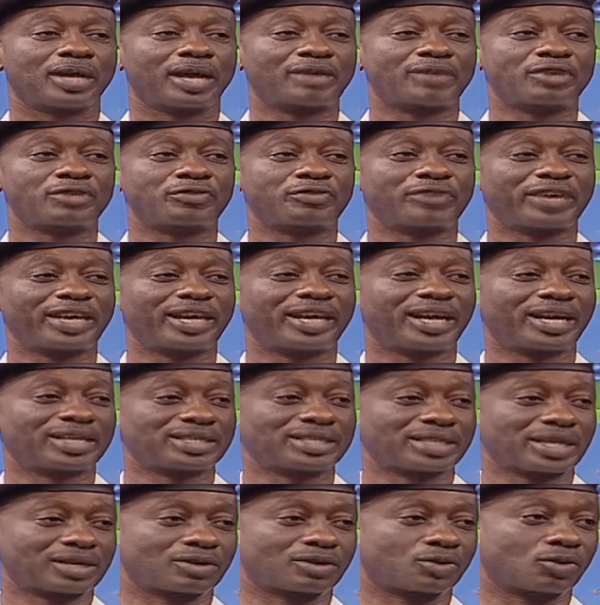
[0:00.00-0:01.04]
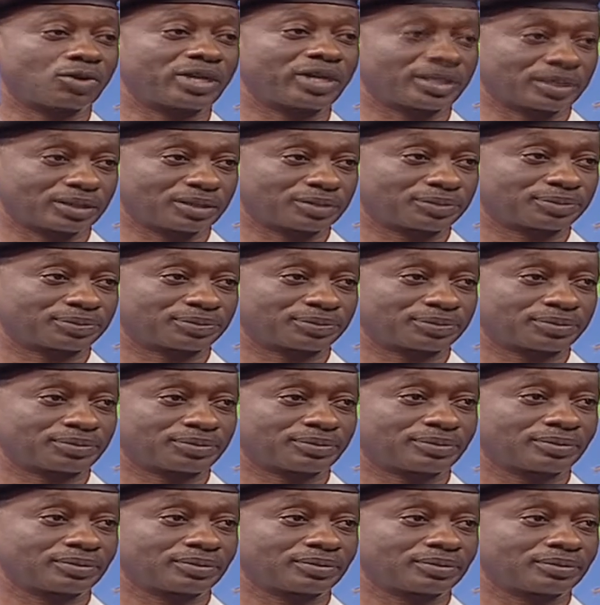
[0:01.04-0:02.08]
every fire has an owner,
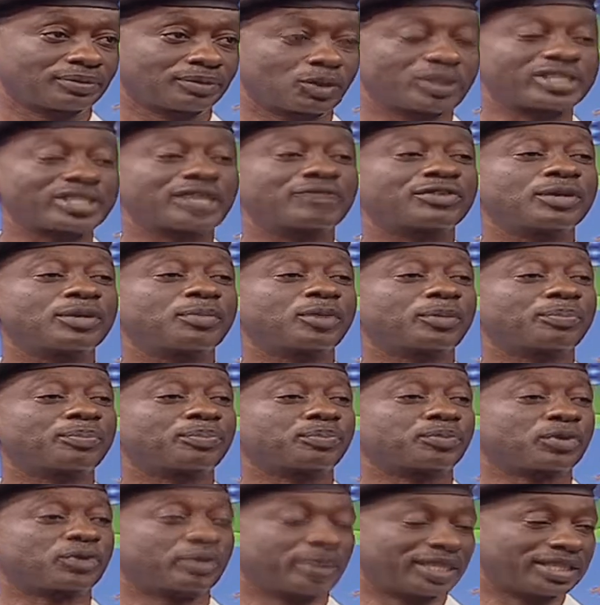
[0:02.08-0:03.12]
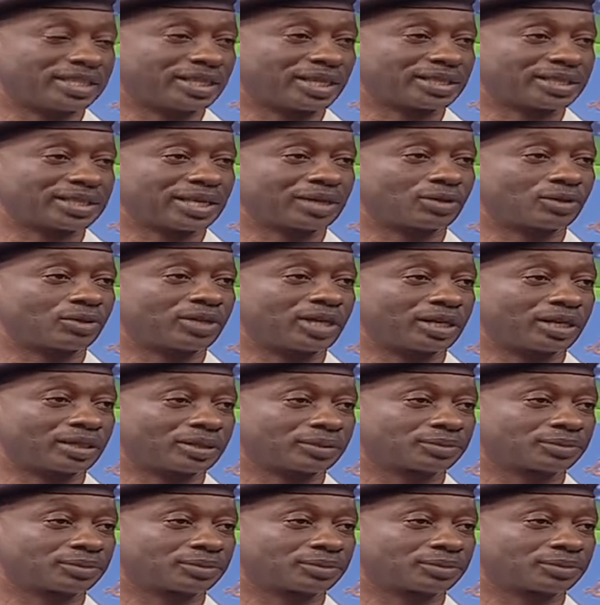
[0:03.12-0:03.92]
because every property has an owner.